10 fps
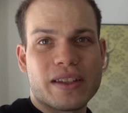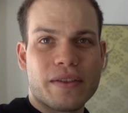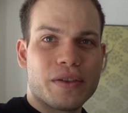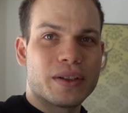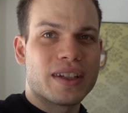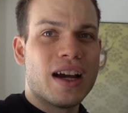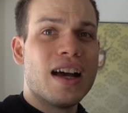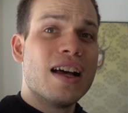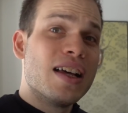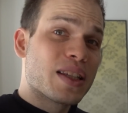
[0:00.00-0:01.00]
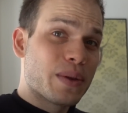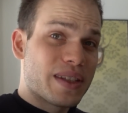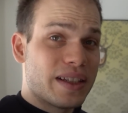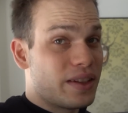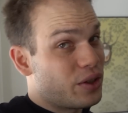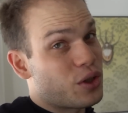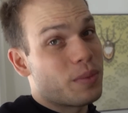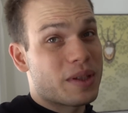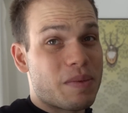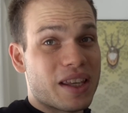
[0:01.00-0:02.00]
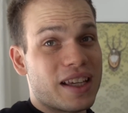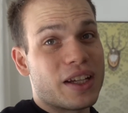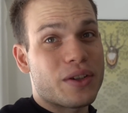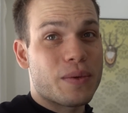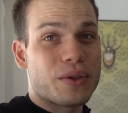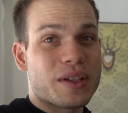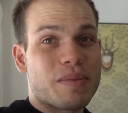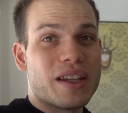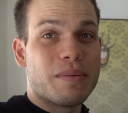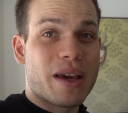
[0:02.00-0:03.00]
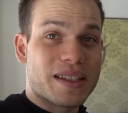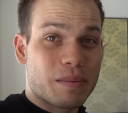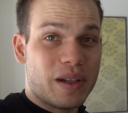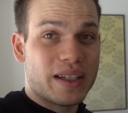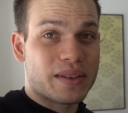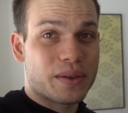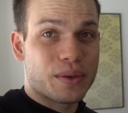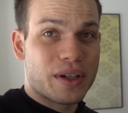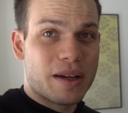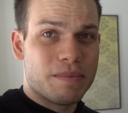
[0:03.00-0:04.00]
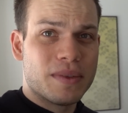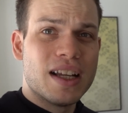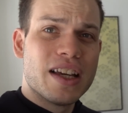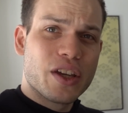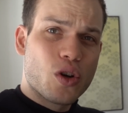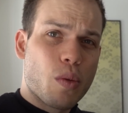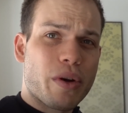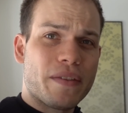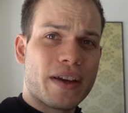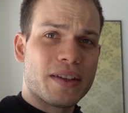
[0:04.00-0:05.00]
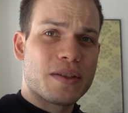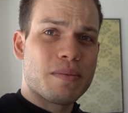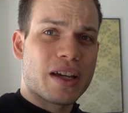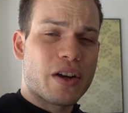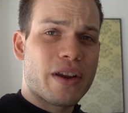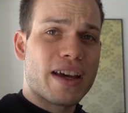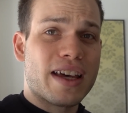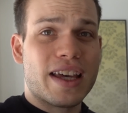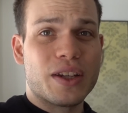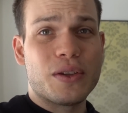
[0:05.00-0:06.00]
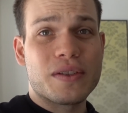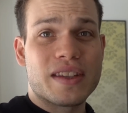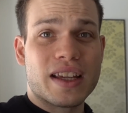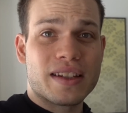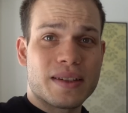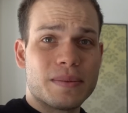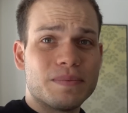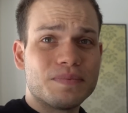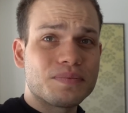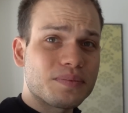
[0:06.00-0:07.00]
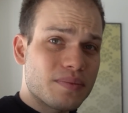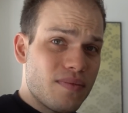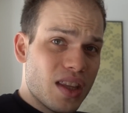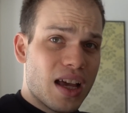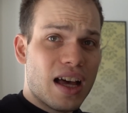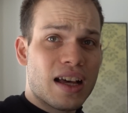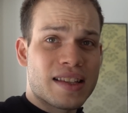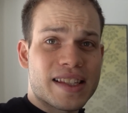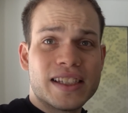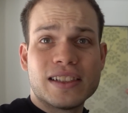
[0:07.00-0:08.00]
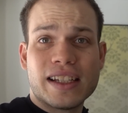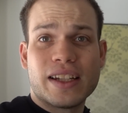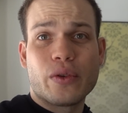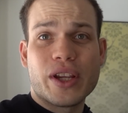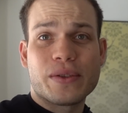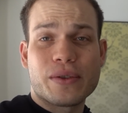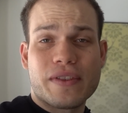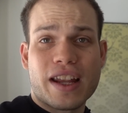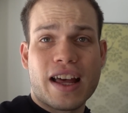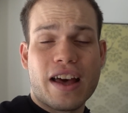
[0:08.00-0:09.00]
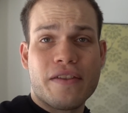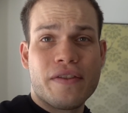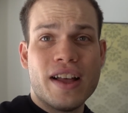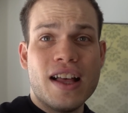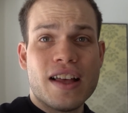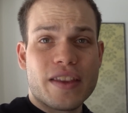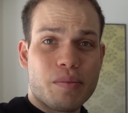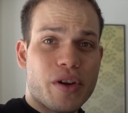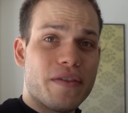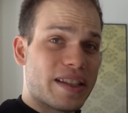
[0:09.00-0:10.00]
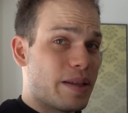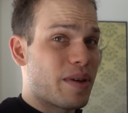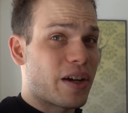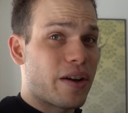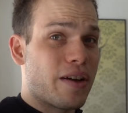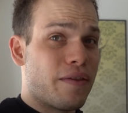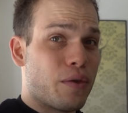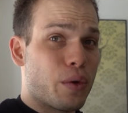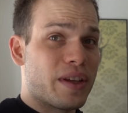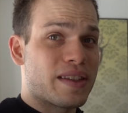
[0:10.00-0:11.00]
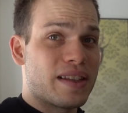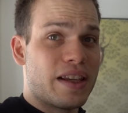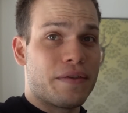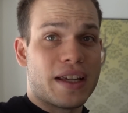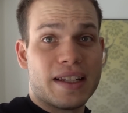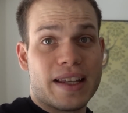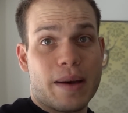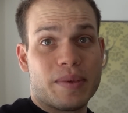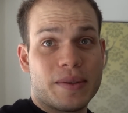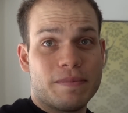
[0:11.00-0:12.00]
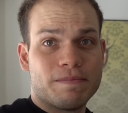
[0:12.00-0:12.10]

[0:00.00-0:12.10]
So I thought Switzerland, a German-speaking country, would just be an amazing place to incorporate that into my career and use that skill and resource that I have that previously in my career I've always left untapped.